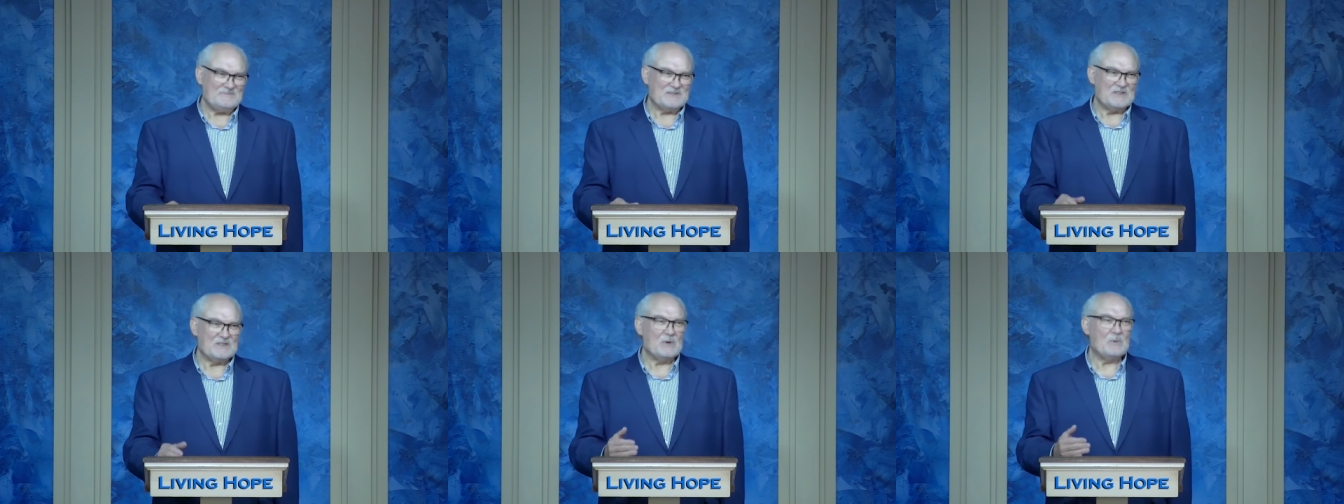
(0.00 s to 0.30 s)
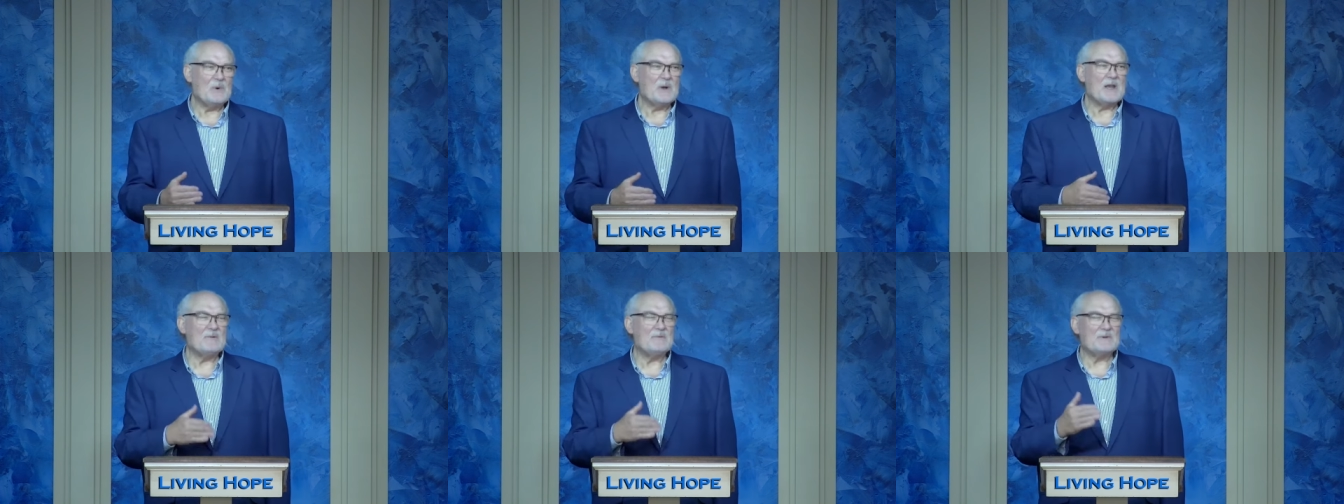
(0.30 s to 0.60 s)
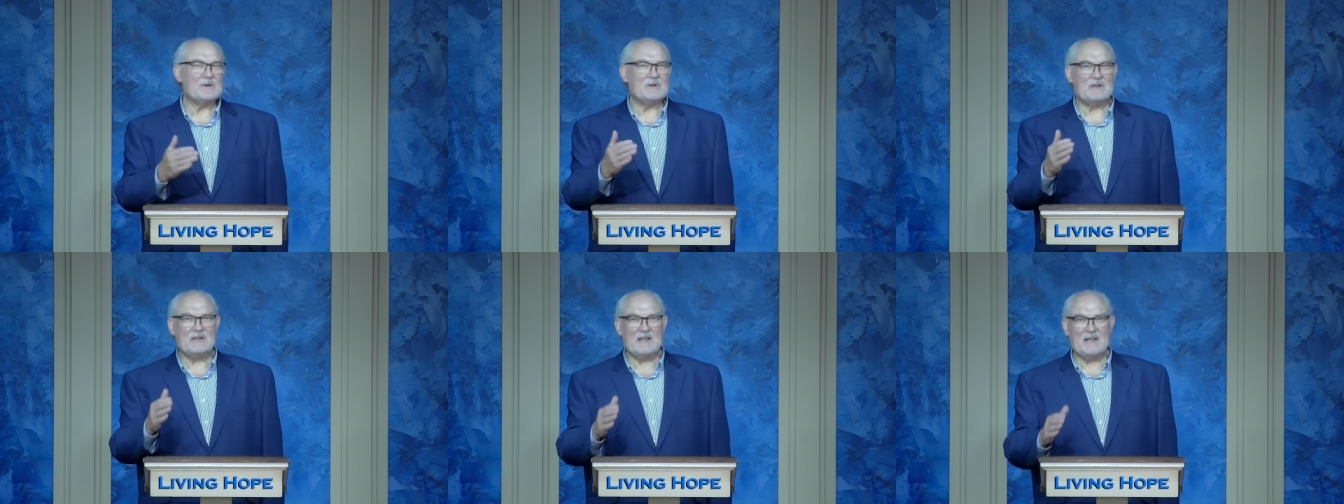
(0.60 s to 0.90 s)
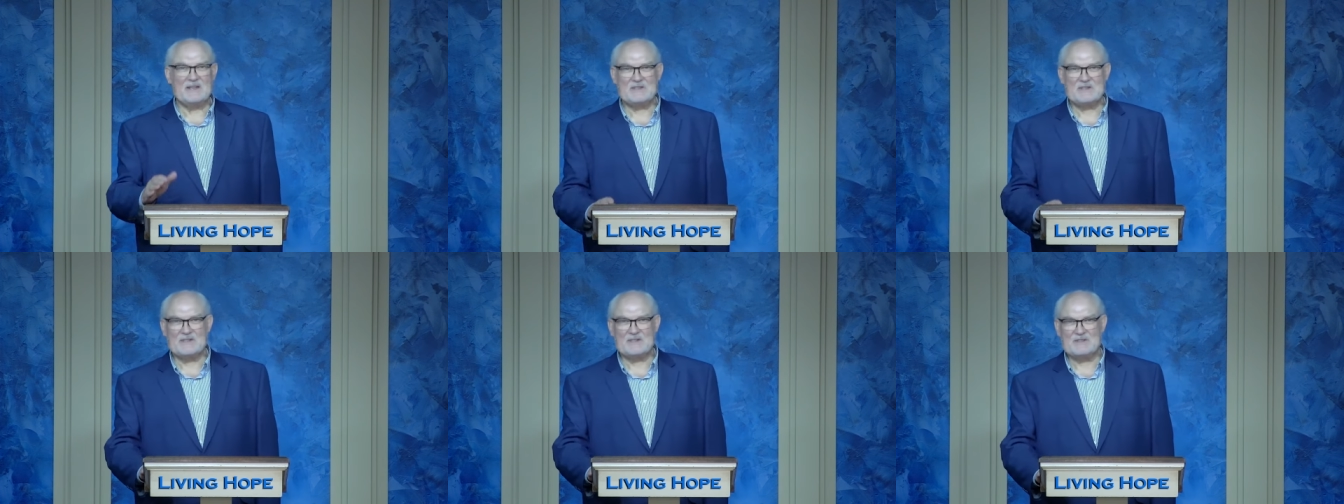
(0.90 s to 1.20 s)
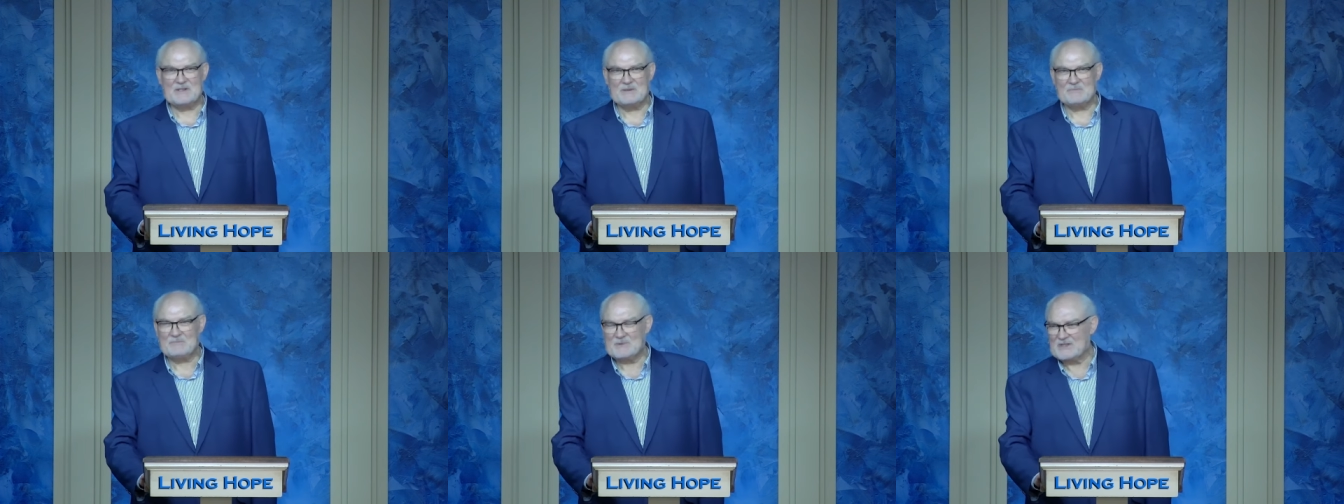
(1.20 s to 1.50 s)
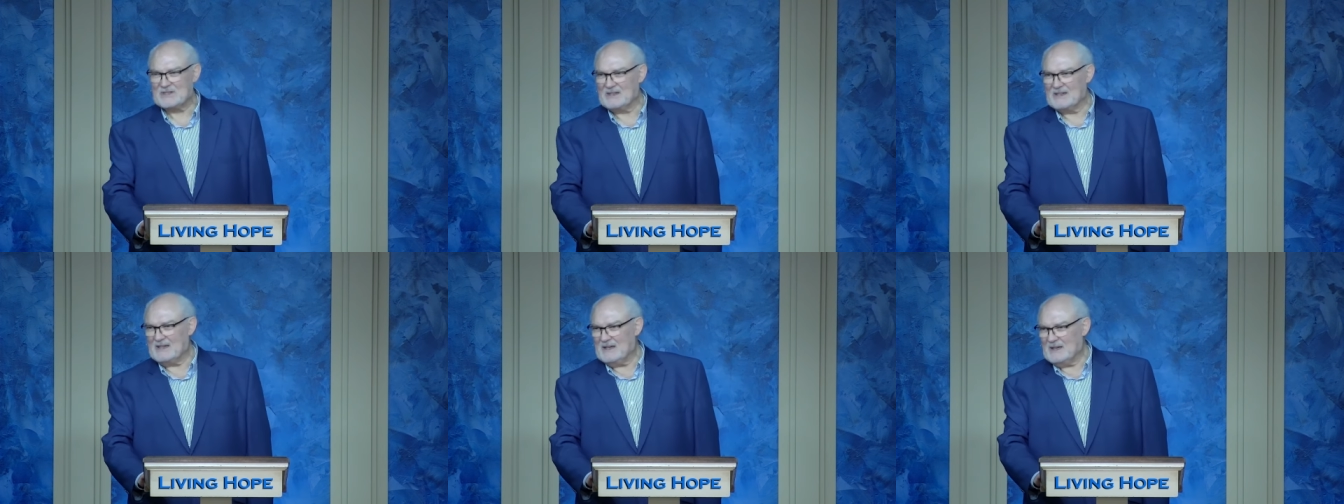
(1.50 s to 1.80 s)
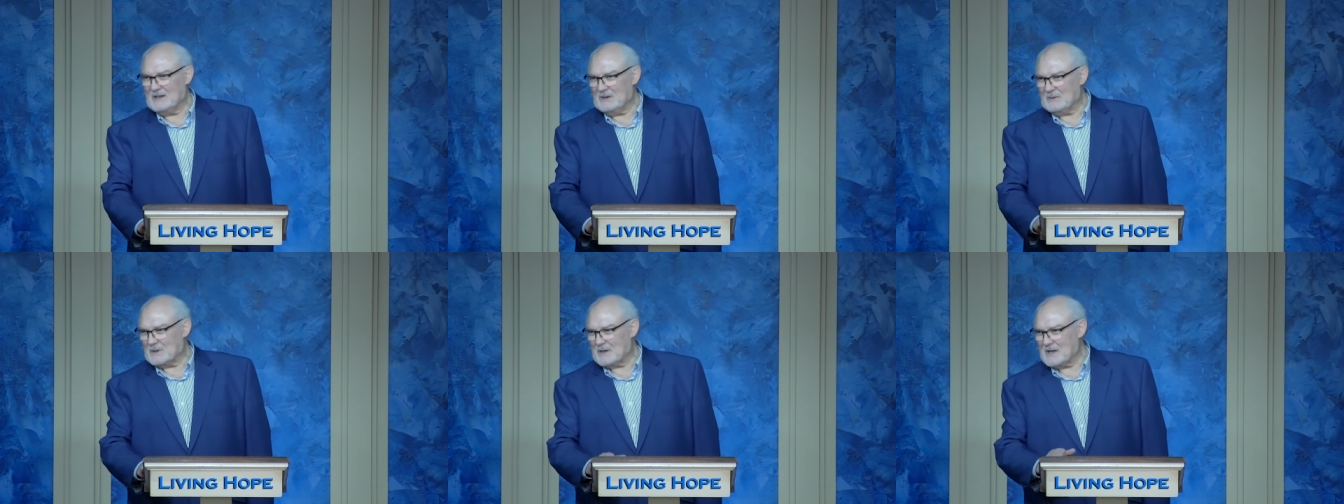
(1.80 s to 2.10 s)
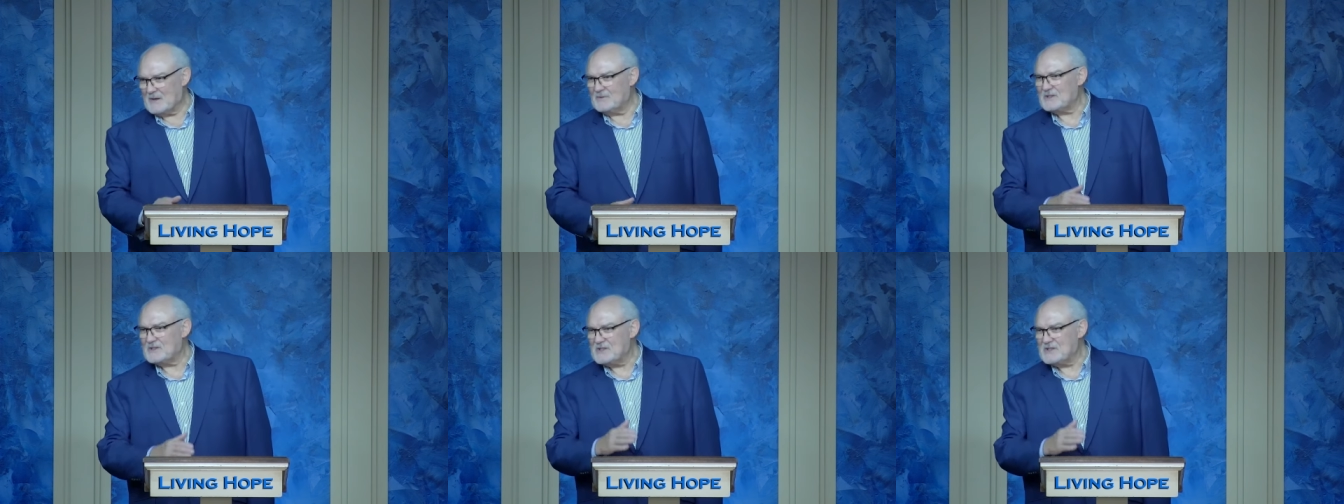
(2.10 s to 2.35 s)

So, whatever relationships, whatever